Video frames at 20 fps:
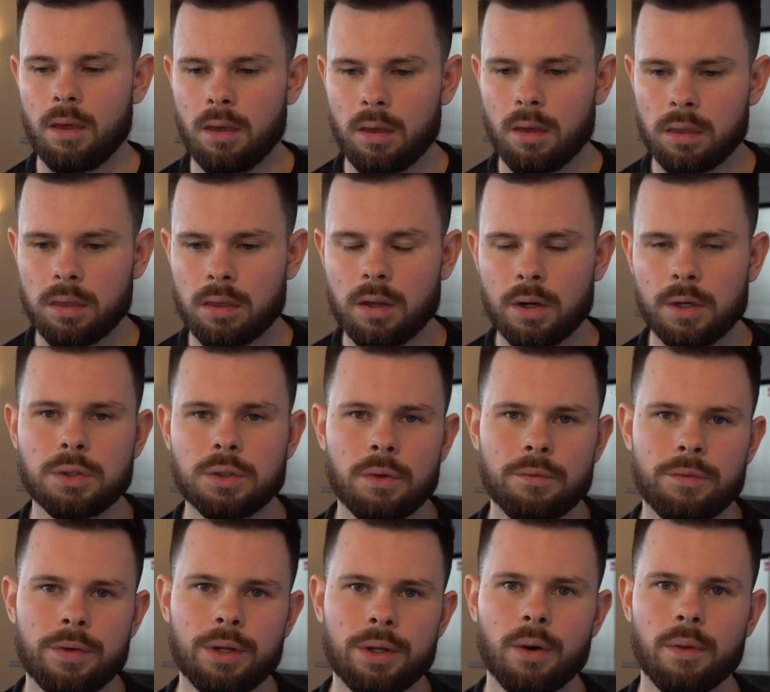Going to do a
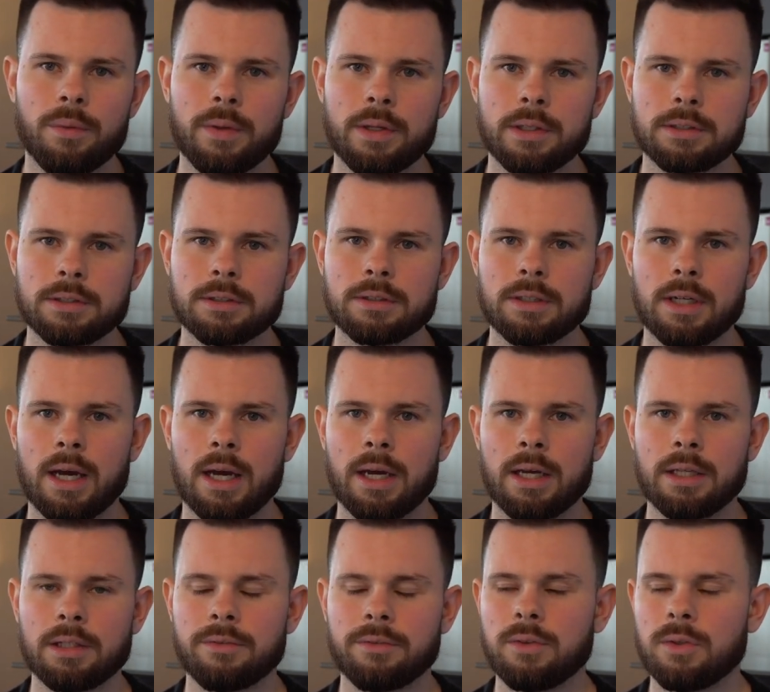video on this
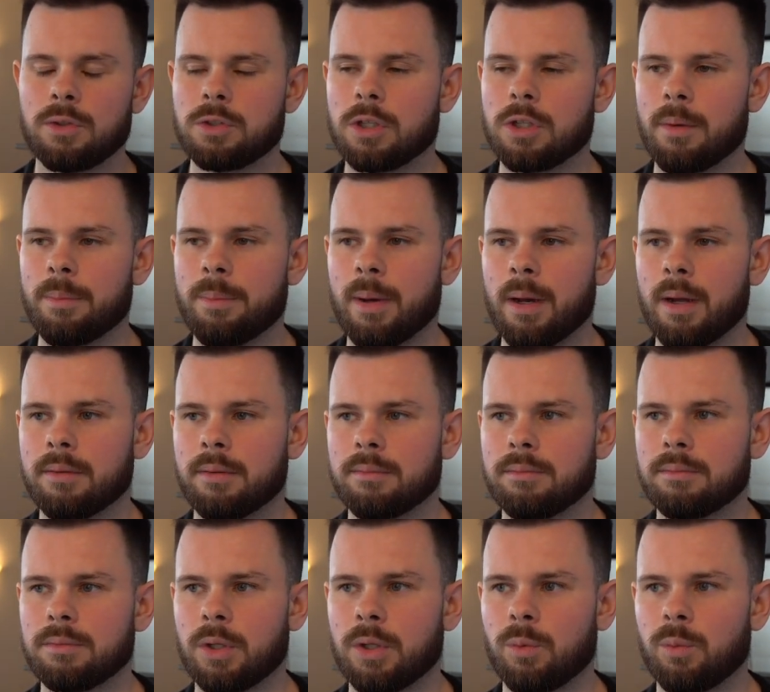in the future, but
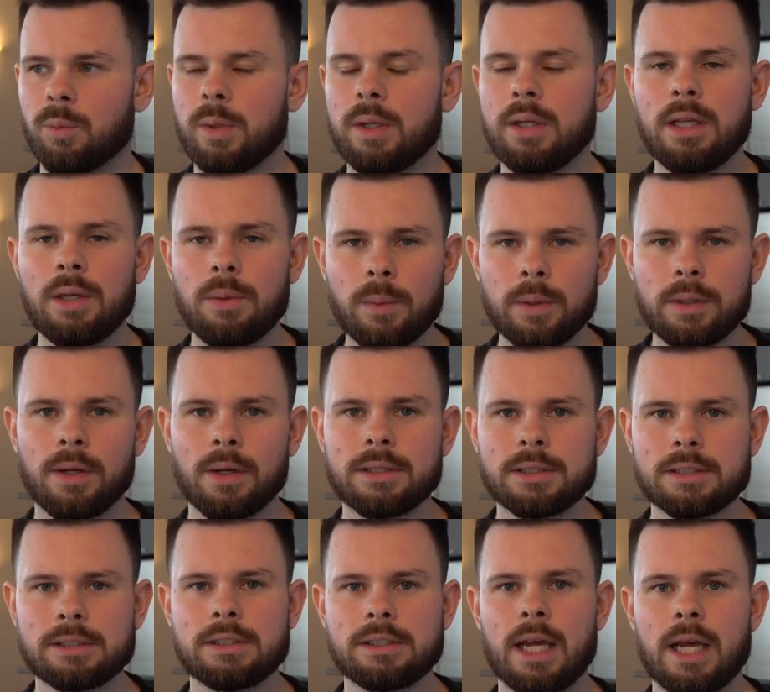really when you
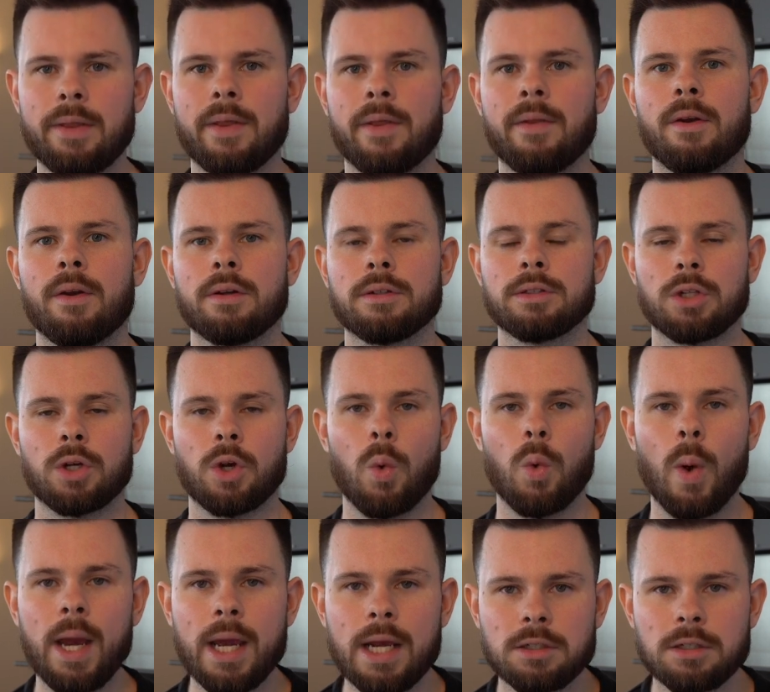understand that there is an
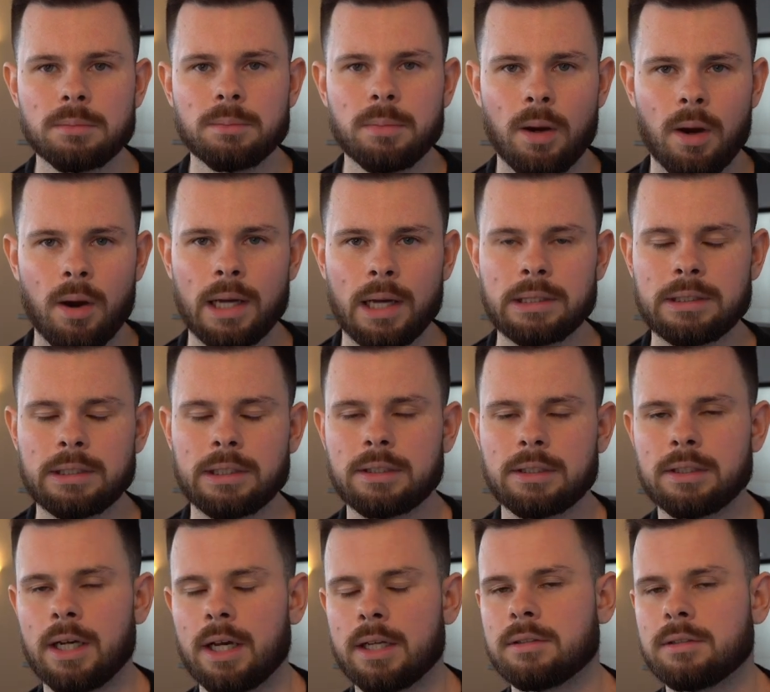equation behind
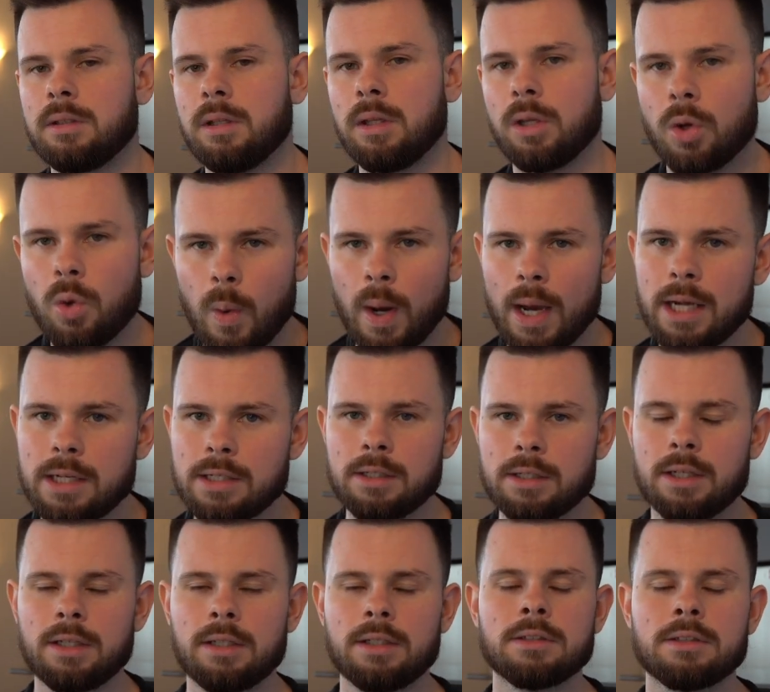success, the equation
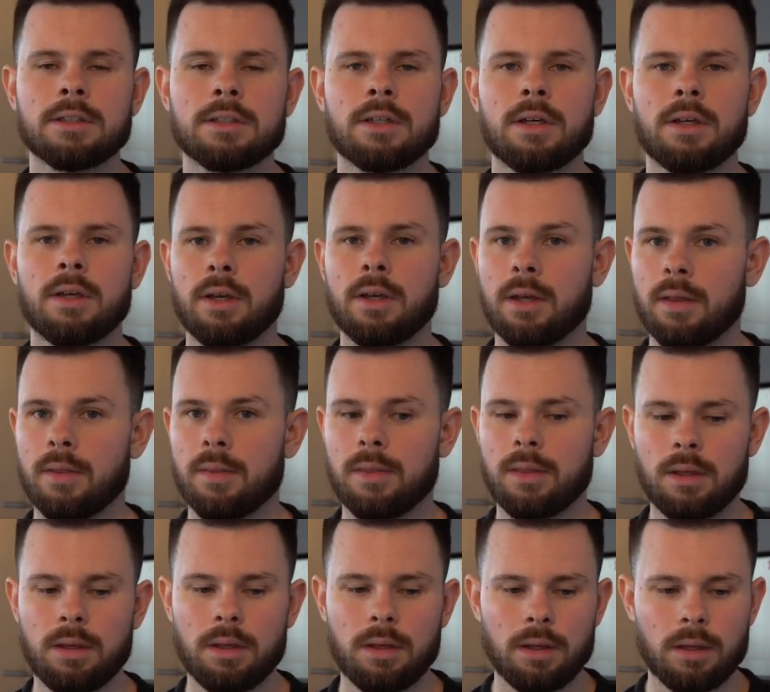is
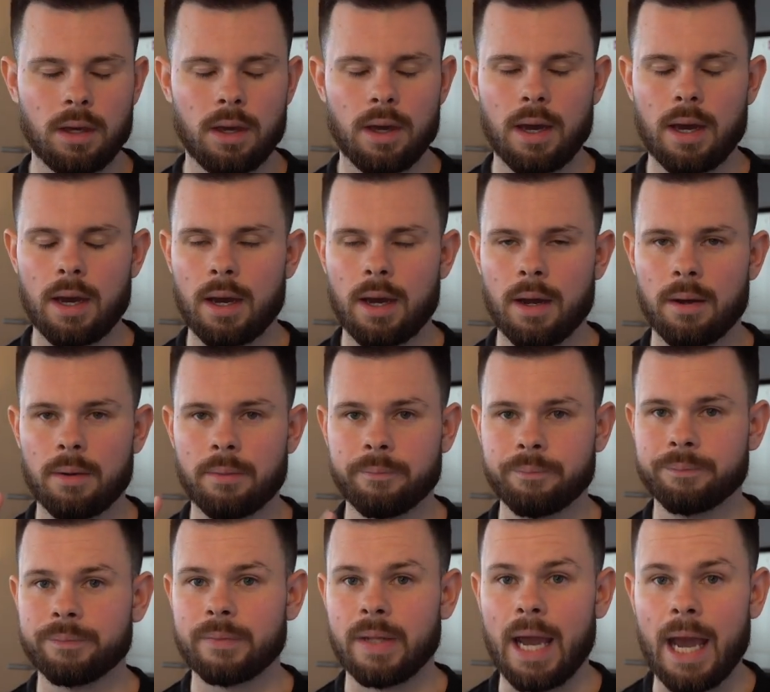the
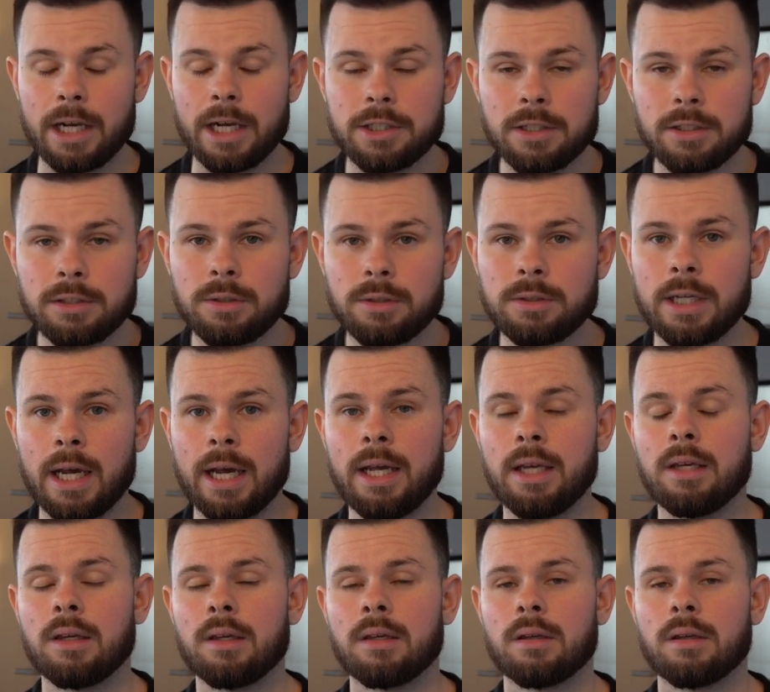actions you take